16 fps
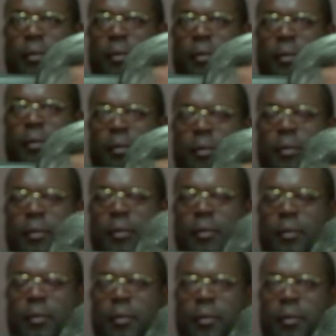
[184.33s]

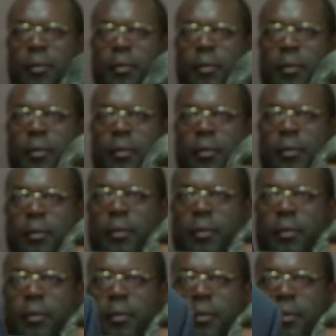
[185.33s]

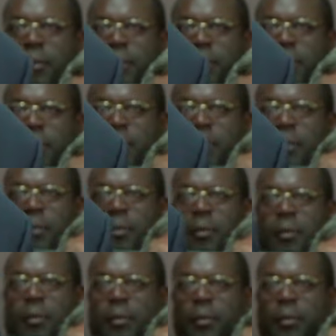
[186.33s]

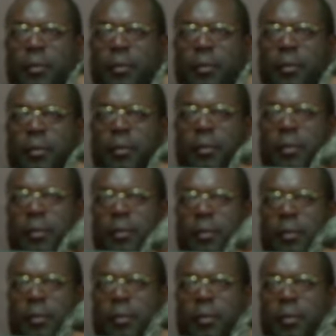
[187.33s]

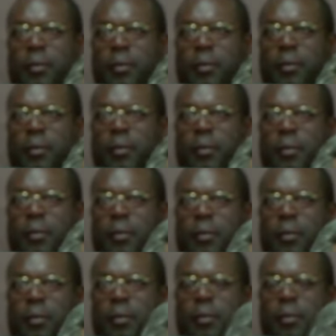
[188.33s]

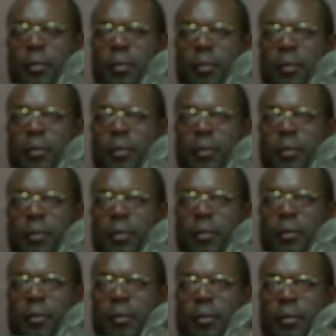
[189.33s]

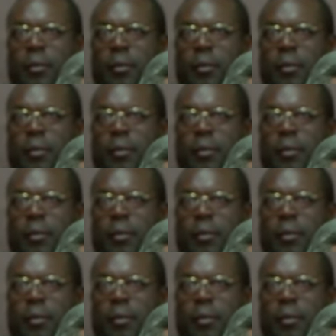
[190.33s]
The person shown says nothing.